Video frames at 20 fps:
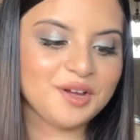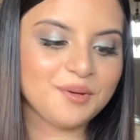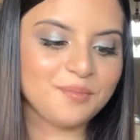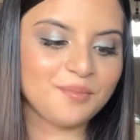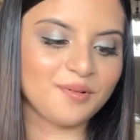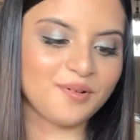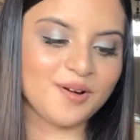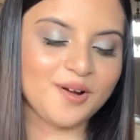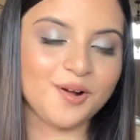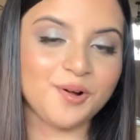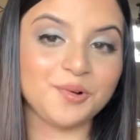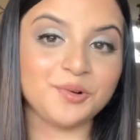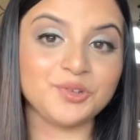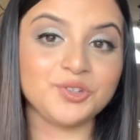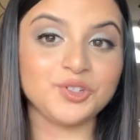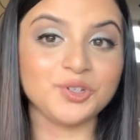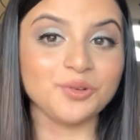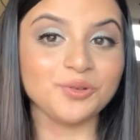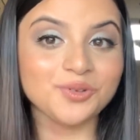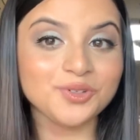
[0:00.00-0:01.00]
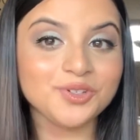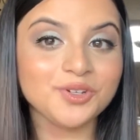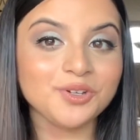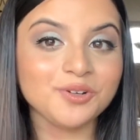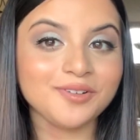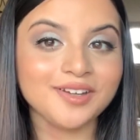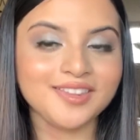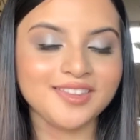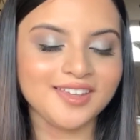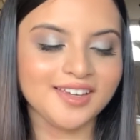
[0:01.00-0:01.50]
Pro Chou,
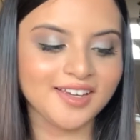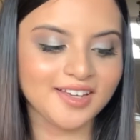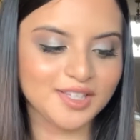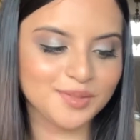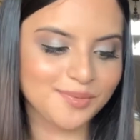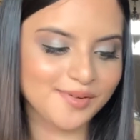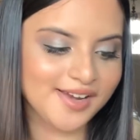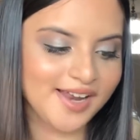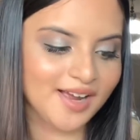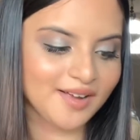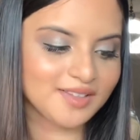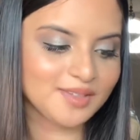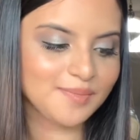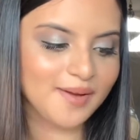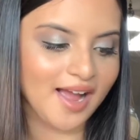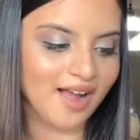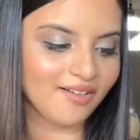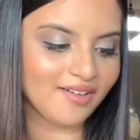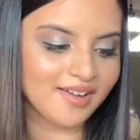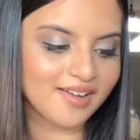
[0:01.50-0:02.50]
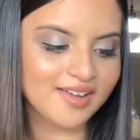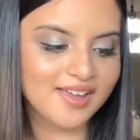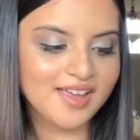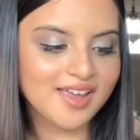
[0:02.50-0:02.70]
I think it's pronounced, palette.